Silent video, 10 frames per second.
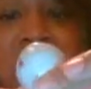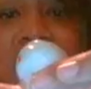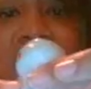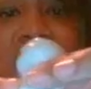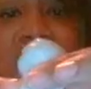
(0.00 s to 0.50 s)

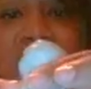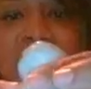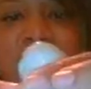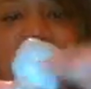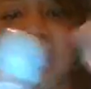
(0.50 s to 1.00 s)
in the idea
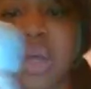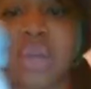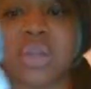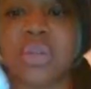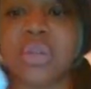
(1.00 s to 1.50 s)
of being
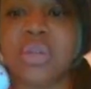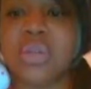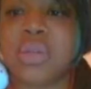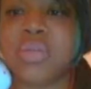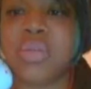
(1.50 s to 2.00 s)
colored
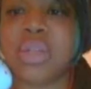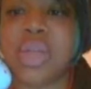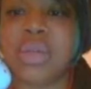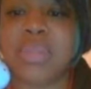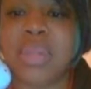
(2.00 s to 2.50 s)
and what
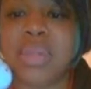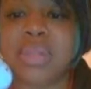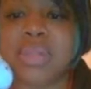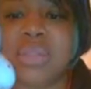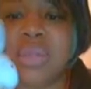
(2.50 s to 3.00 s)
that
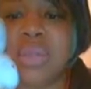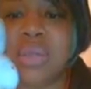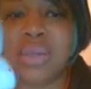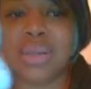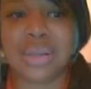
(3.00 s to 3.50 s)
means.
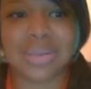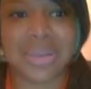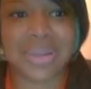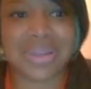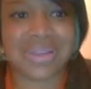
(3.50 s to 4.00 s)
And like
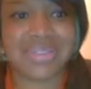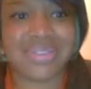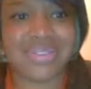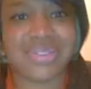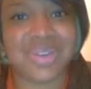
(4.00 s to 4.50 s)
what
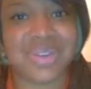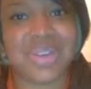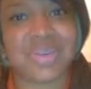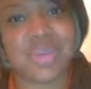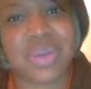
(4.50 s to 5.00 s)
can
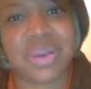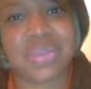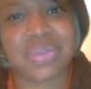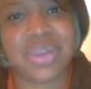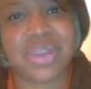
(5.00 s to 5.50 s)
rub
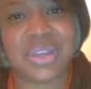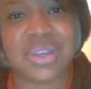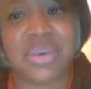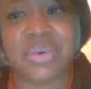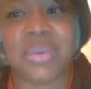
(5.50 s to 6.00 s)
off, what can
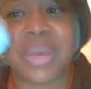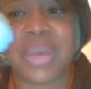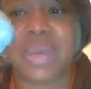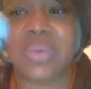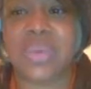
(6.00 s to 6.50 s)
go
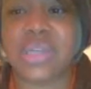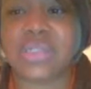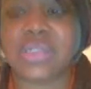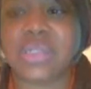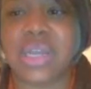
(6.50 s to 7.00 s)
away, and what
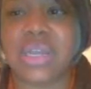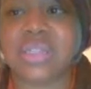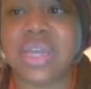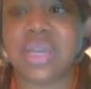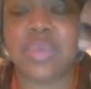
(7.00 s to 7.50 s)
is
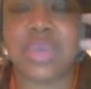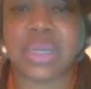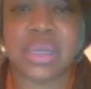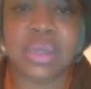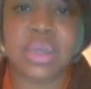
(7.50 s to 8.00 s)
indelibly